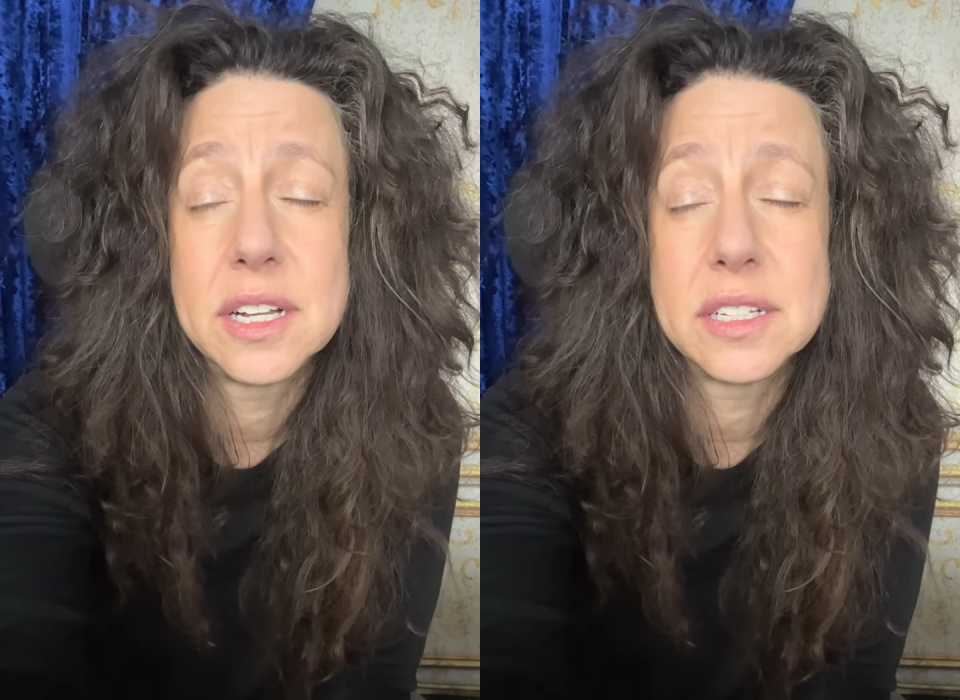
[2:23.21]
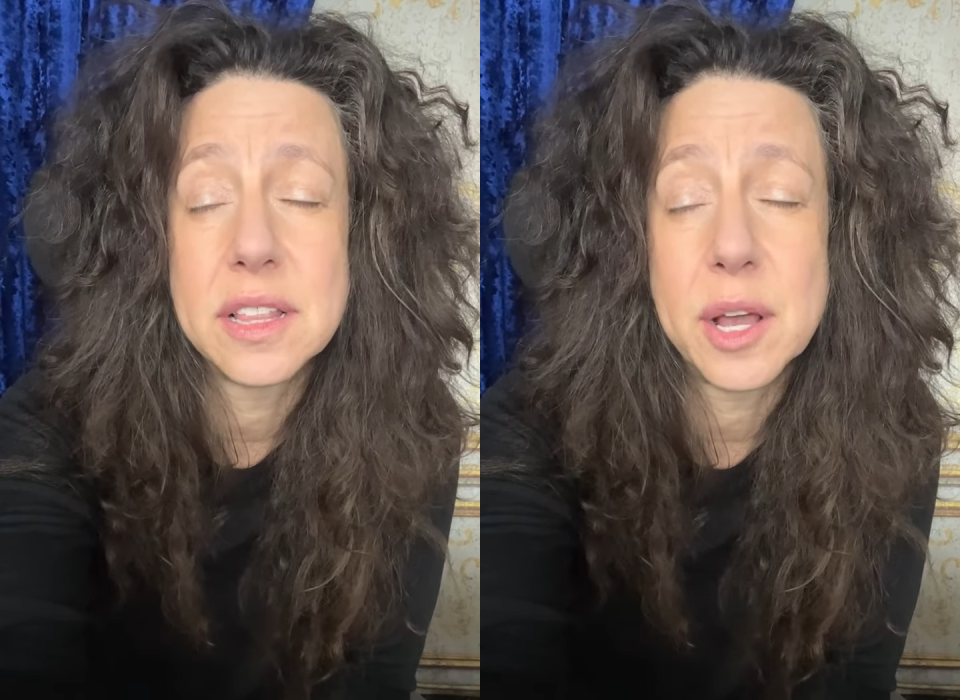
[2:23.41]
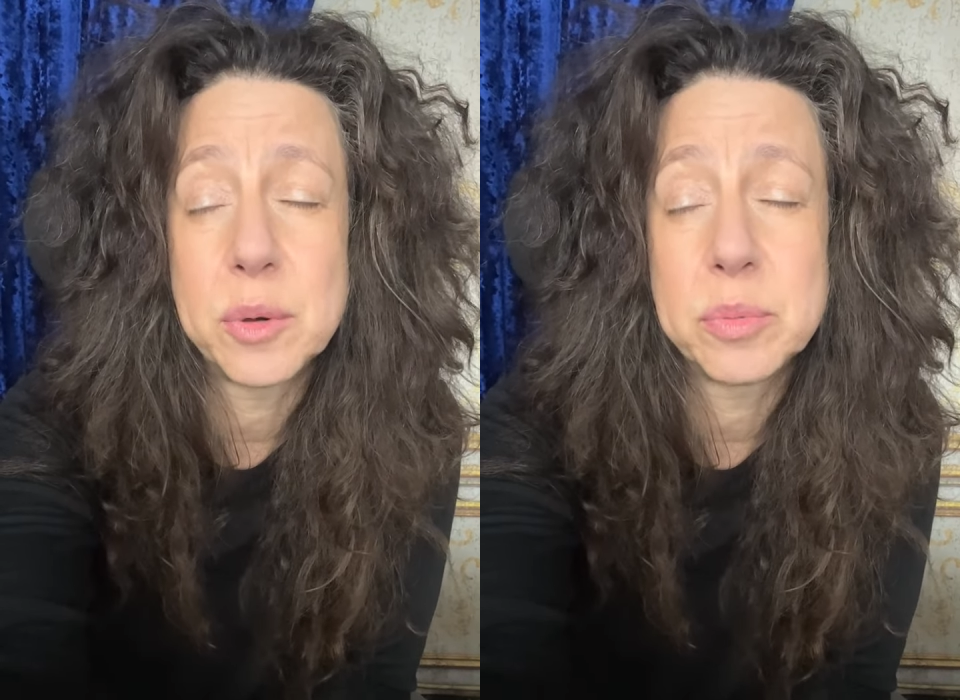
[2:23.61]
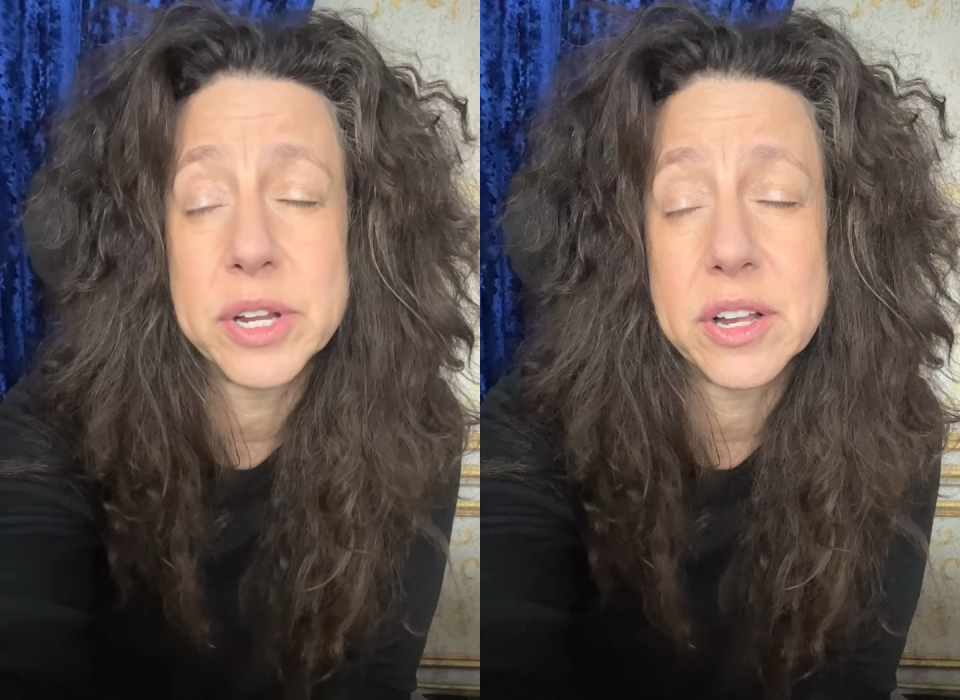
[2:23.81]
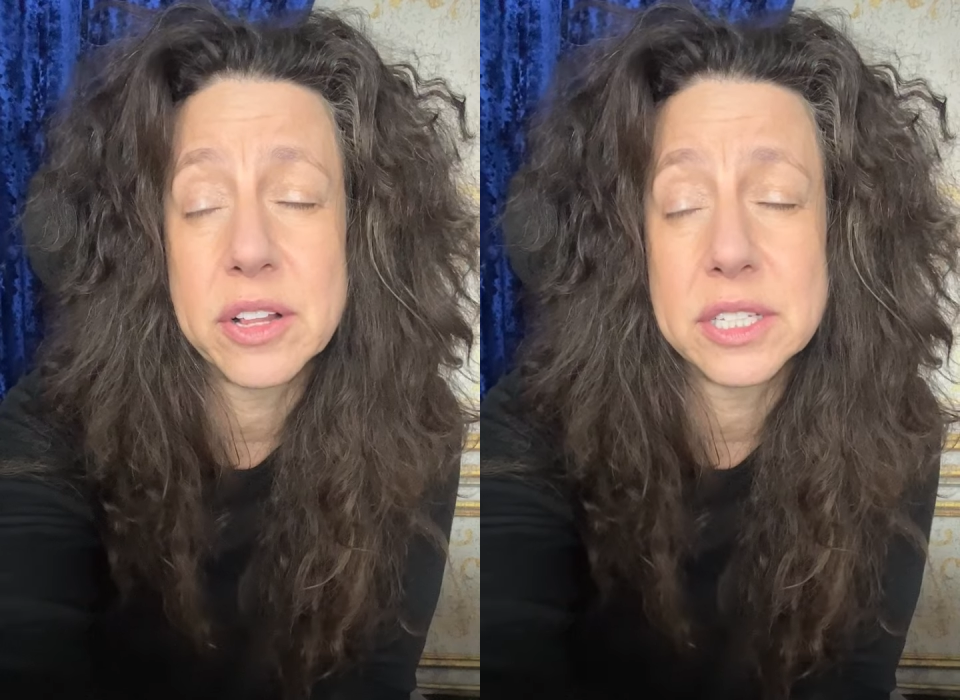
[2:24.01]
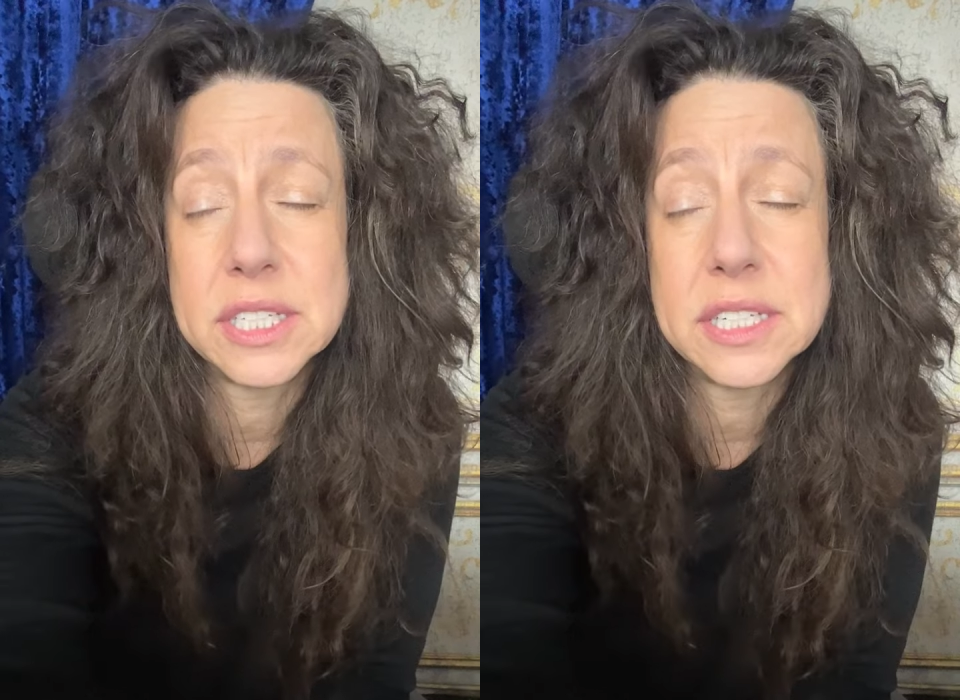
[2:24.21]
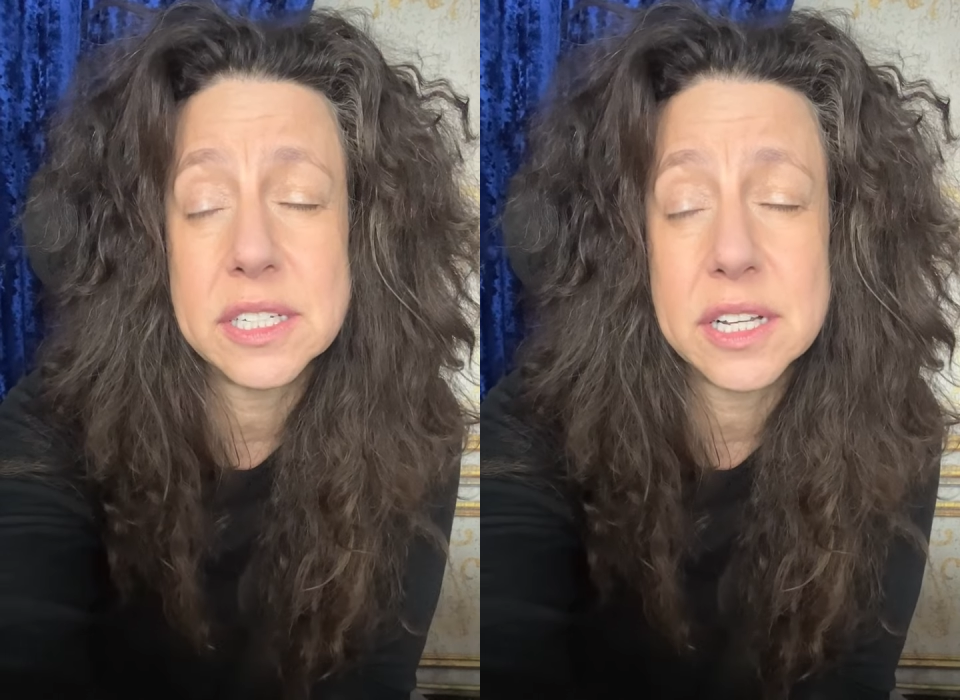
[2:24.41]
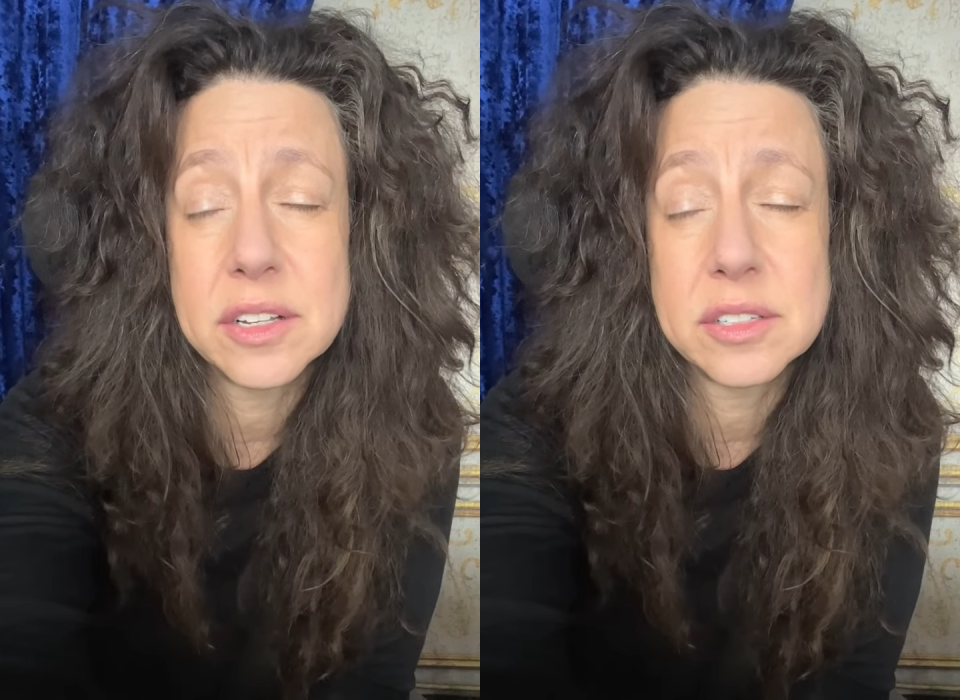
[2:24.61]
And then that will bring all the
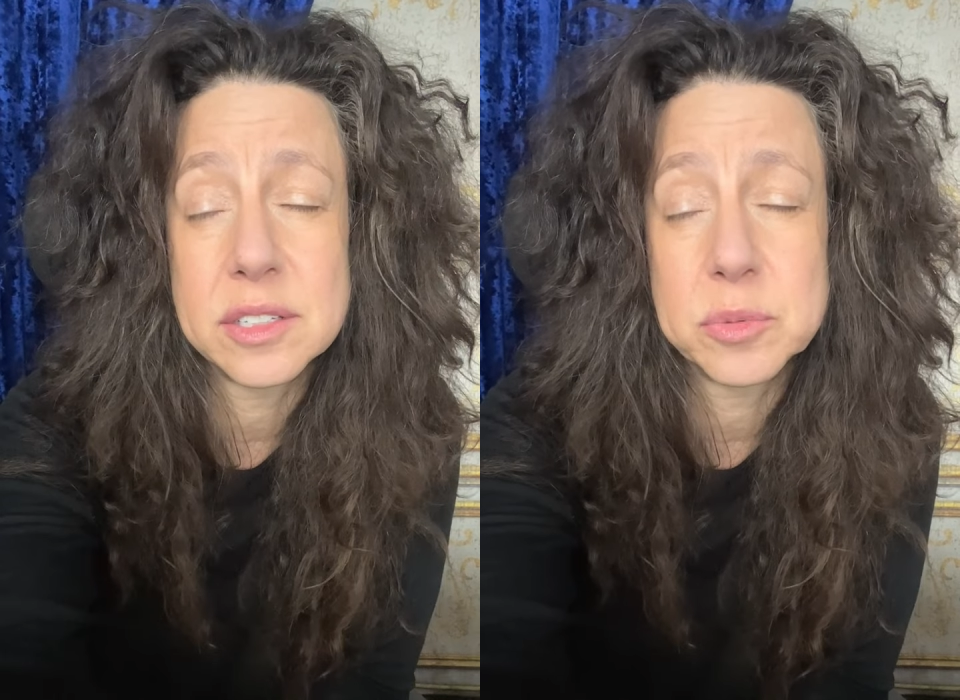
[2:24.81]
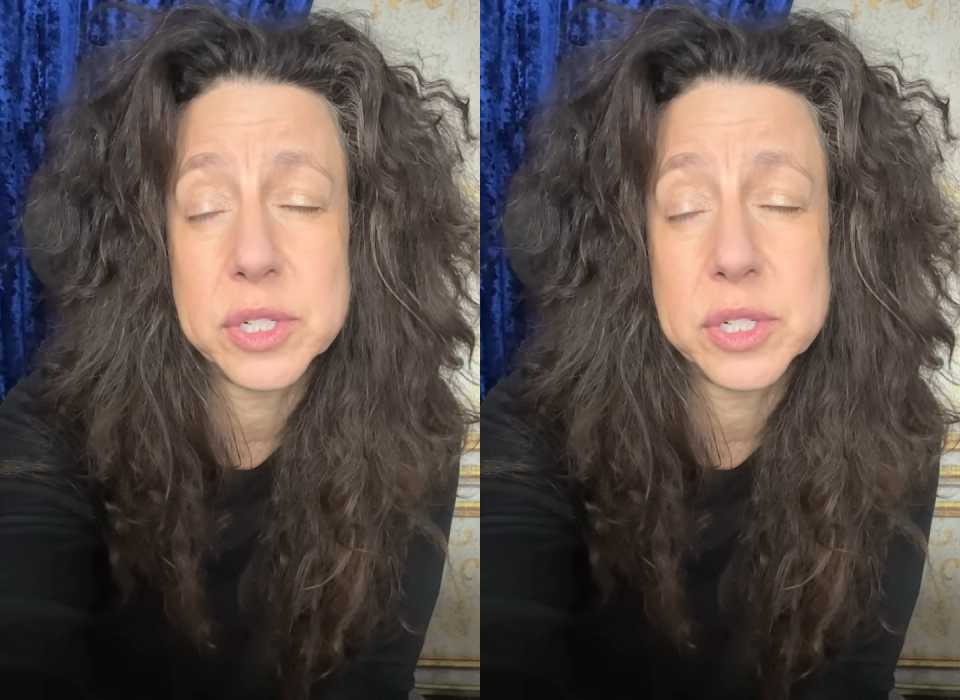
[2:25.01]
details is